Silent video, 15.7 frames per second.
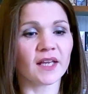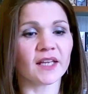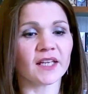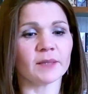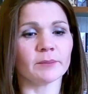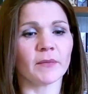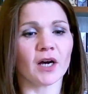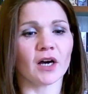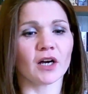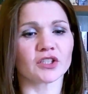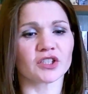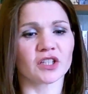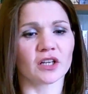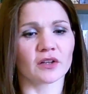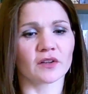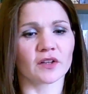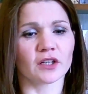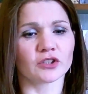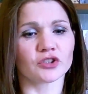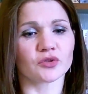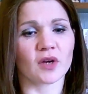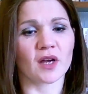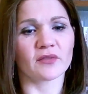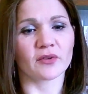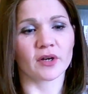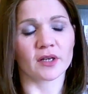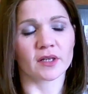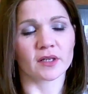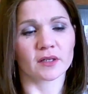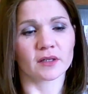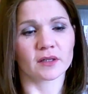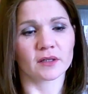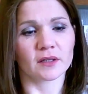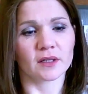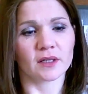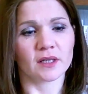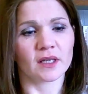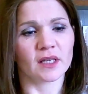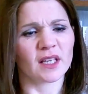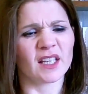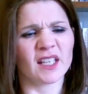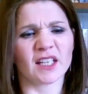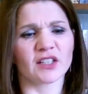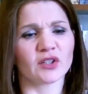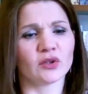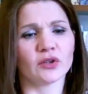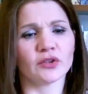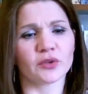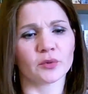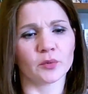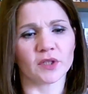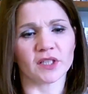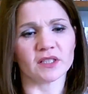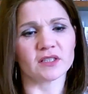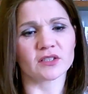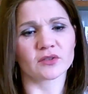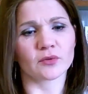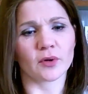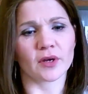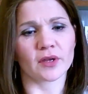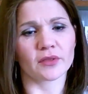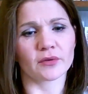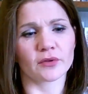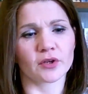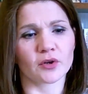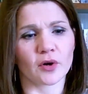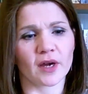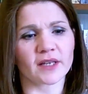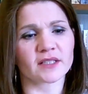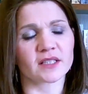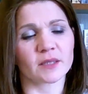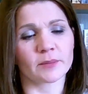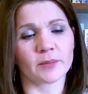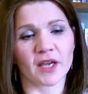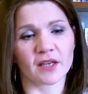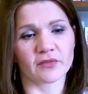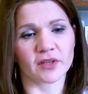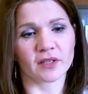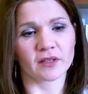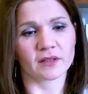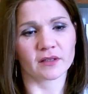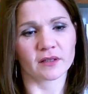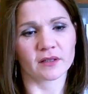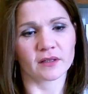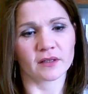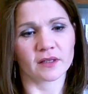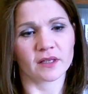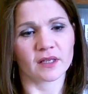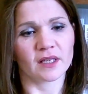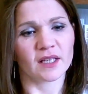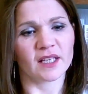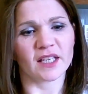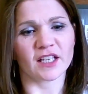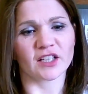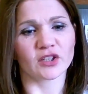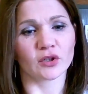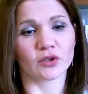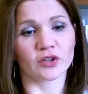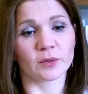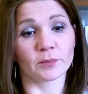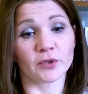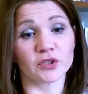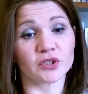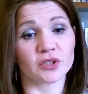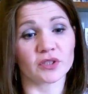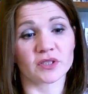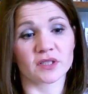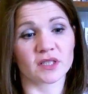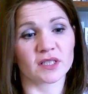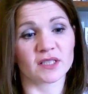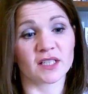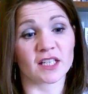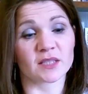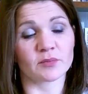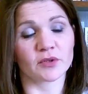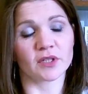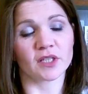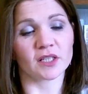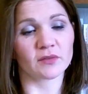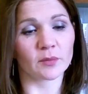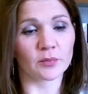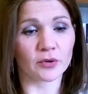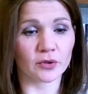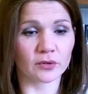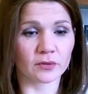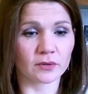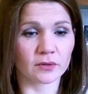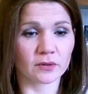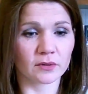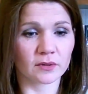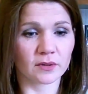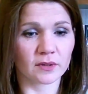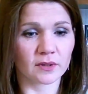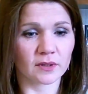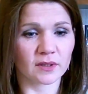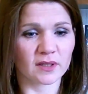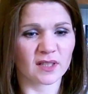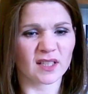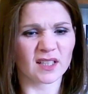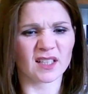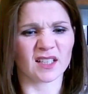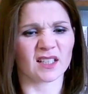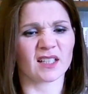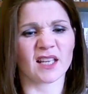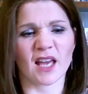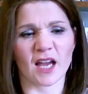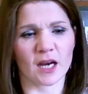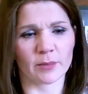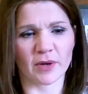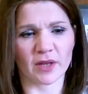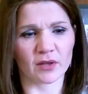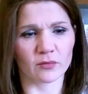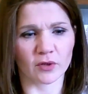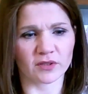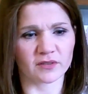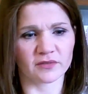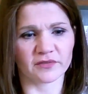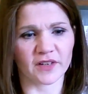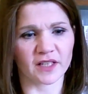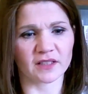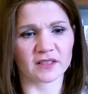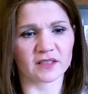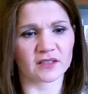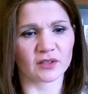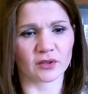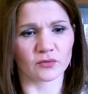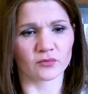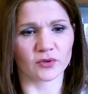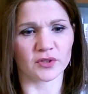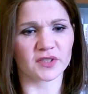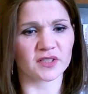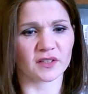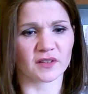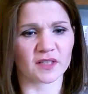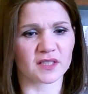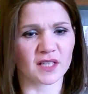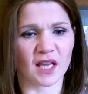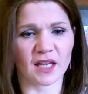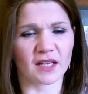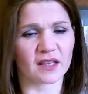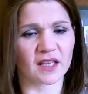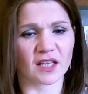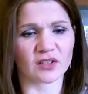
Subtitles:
He marched along the lodge driveway. He ignored the weeds growing through the cracks in the paving. He ignored the bushes in desperate need of a prune. He didn't care about the rotten fence or the rust on the sign at the